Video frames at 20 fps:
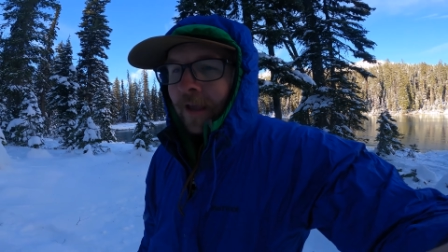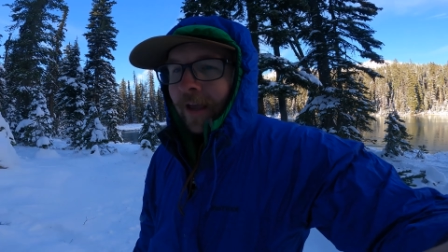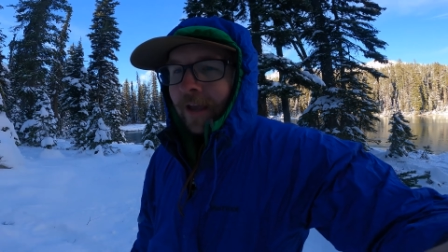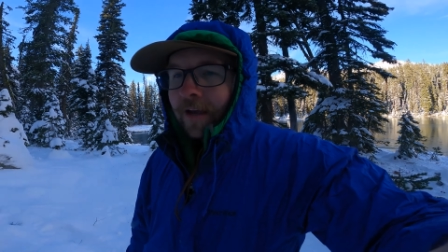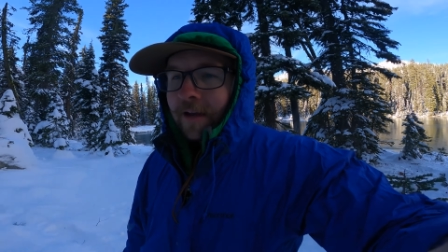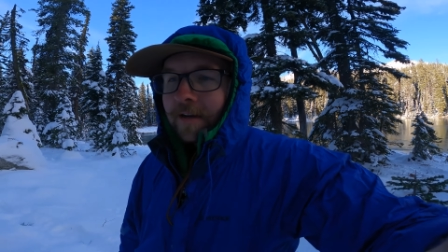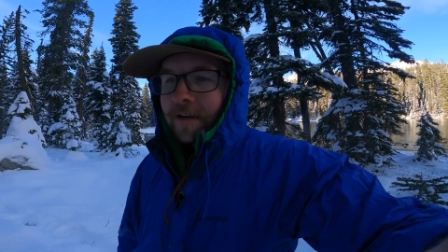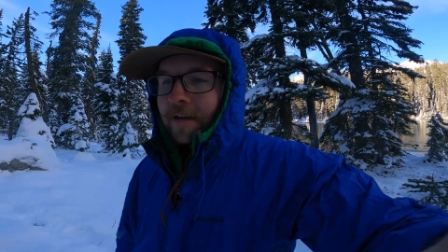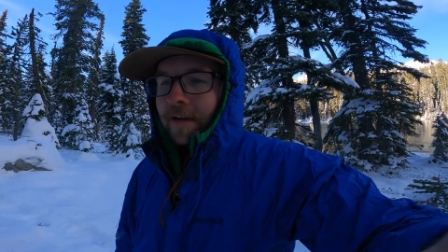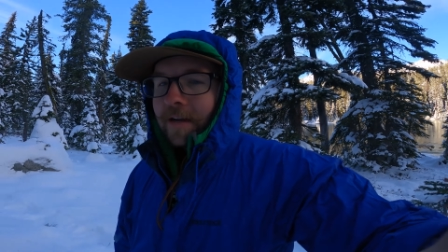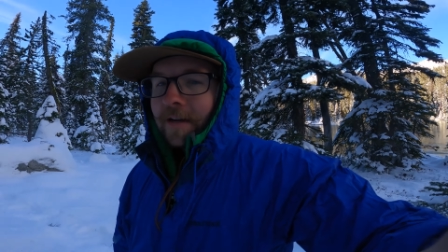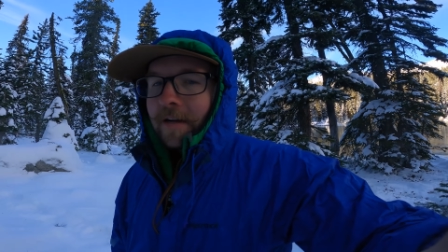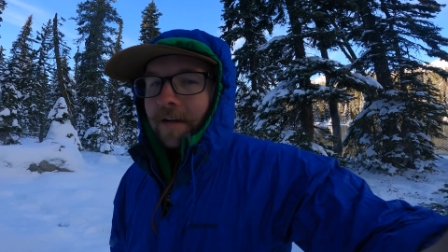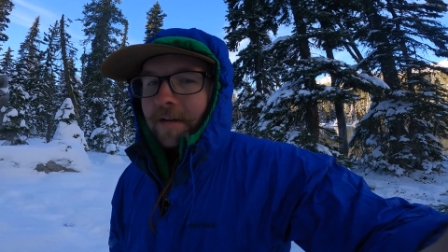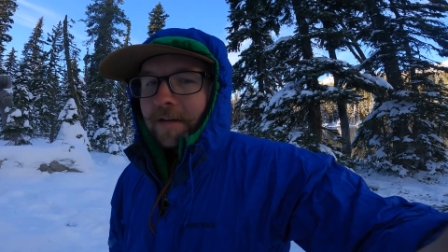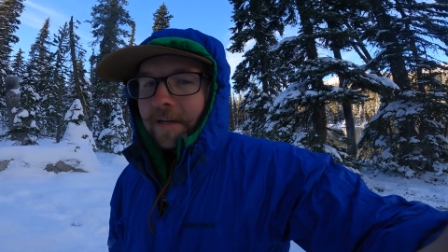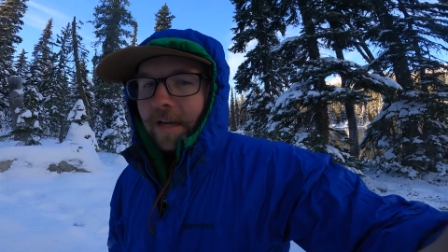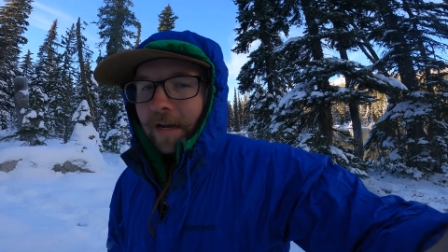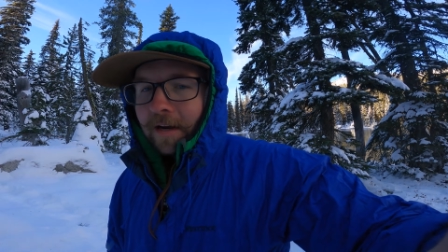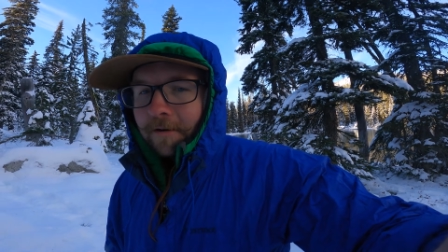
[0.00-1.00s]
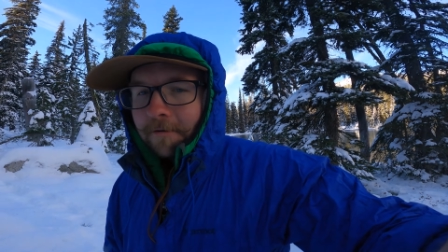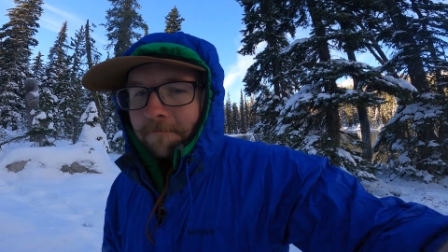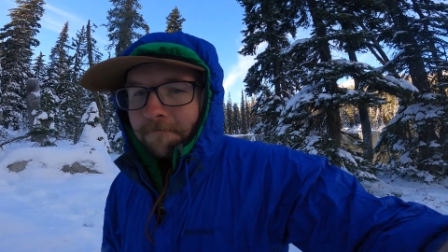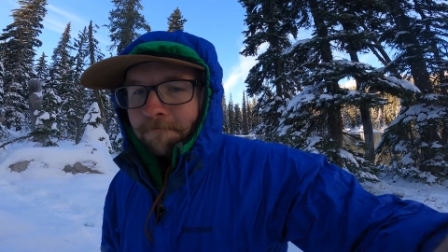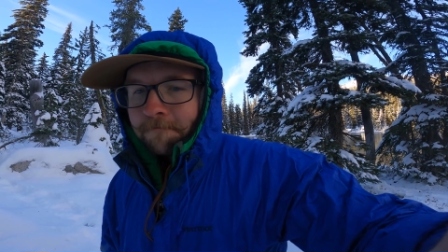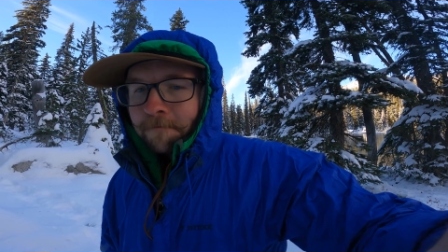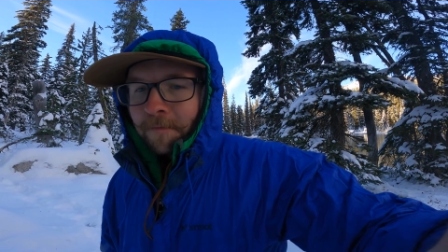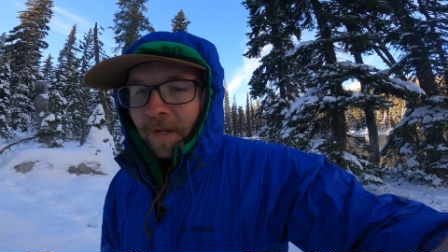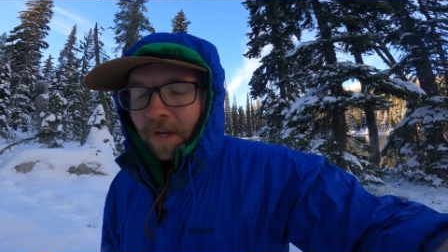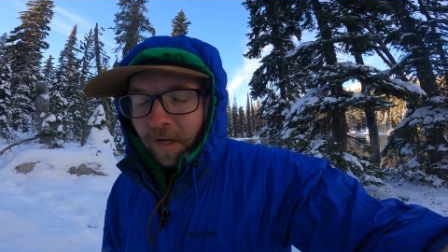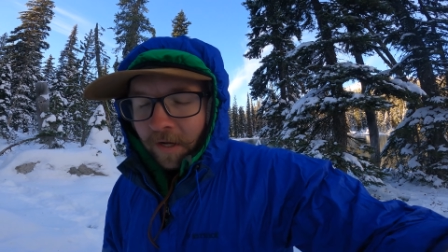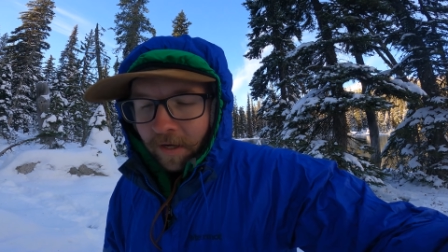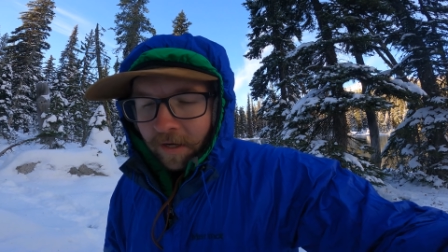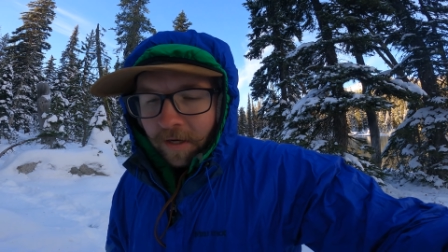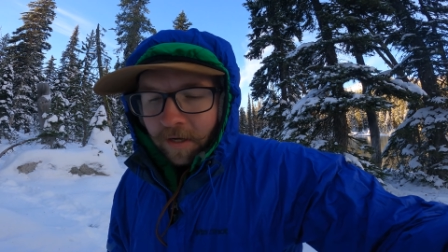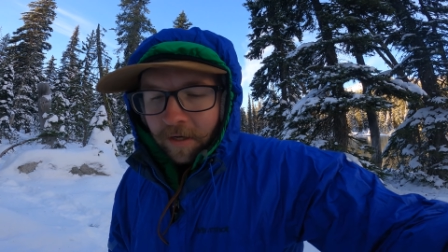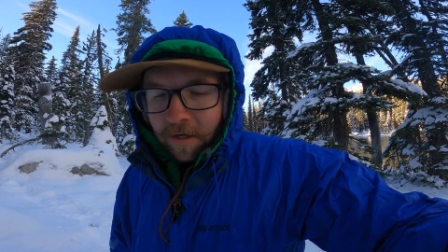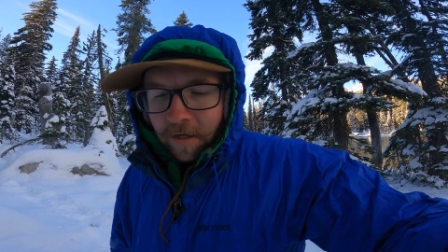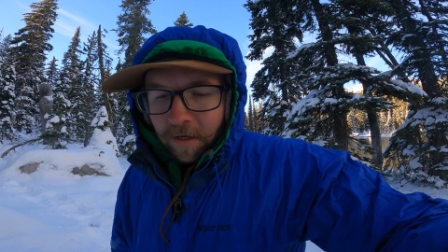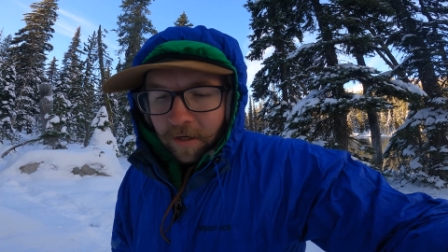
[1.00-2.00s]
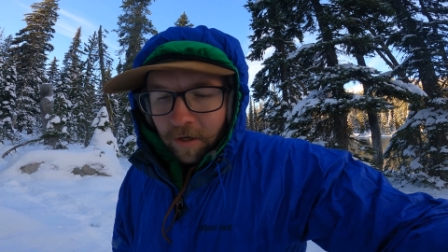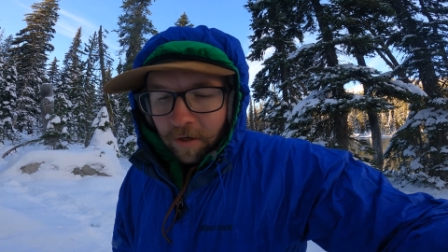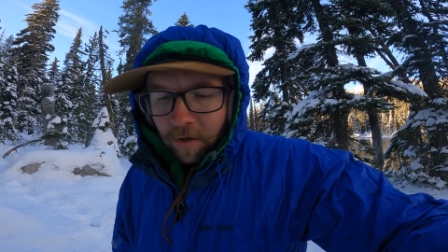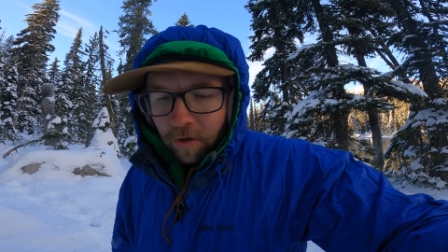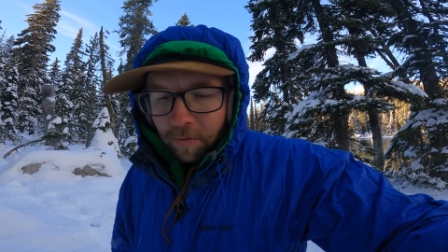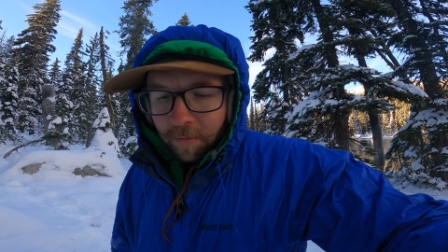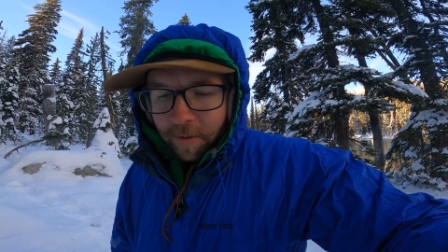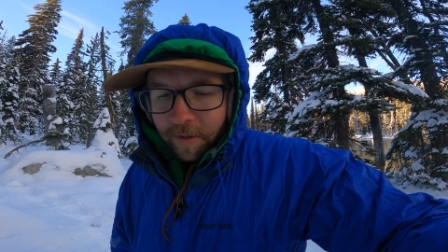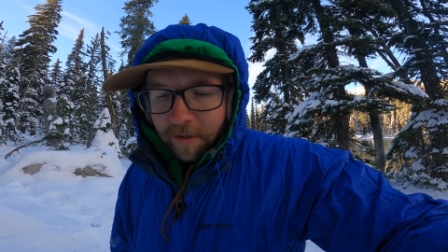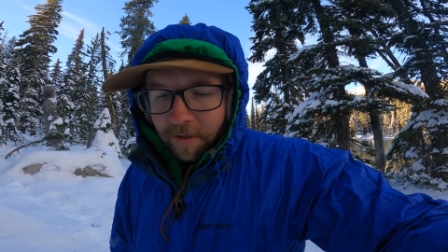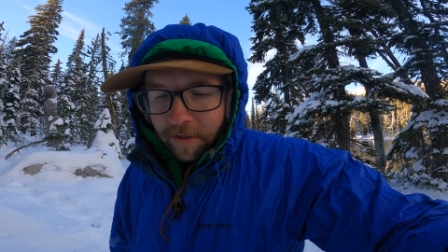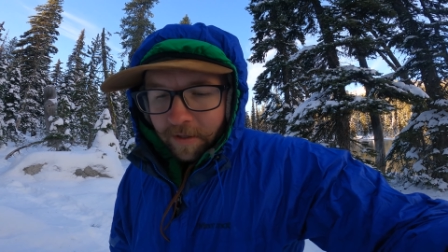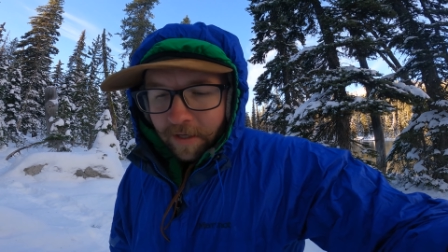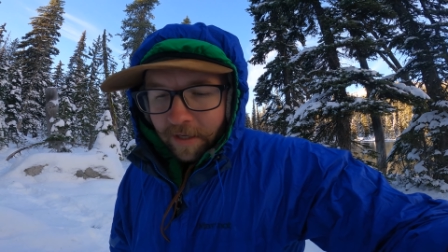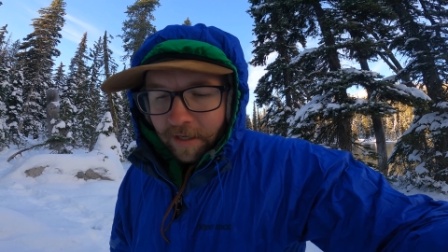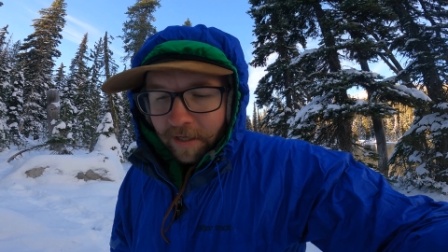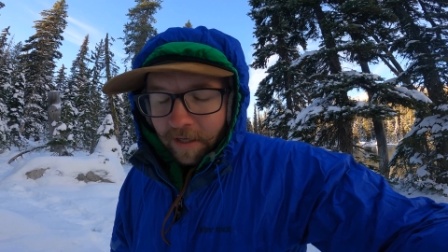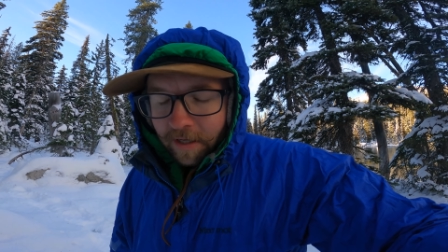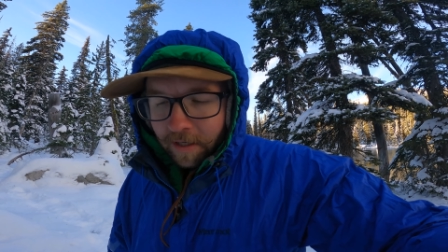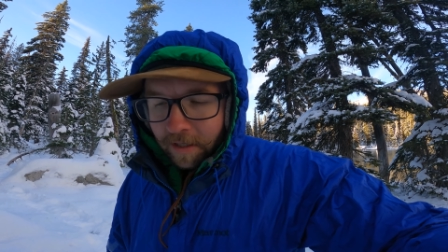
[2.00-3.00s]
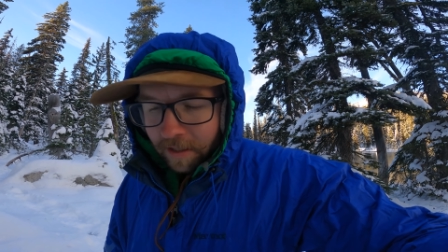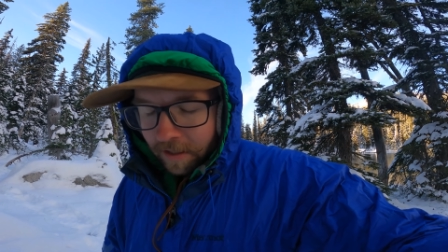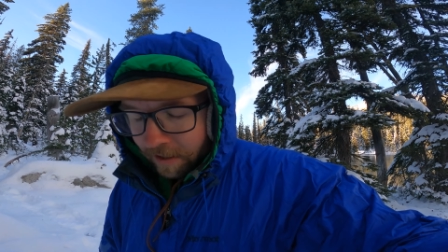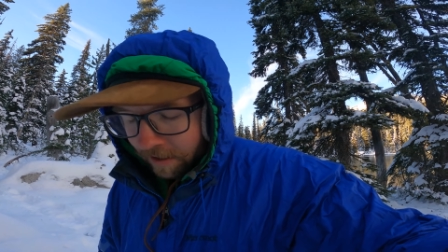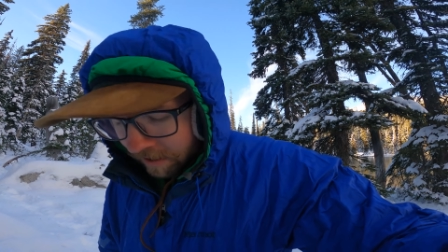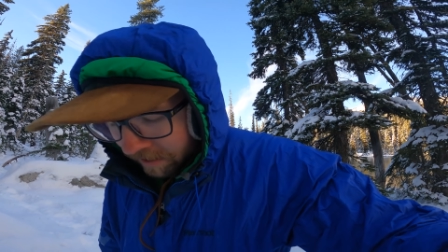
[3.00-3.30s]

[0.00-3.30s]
And uh, yeah, hoping uh,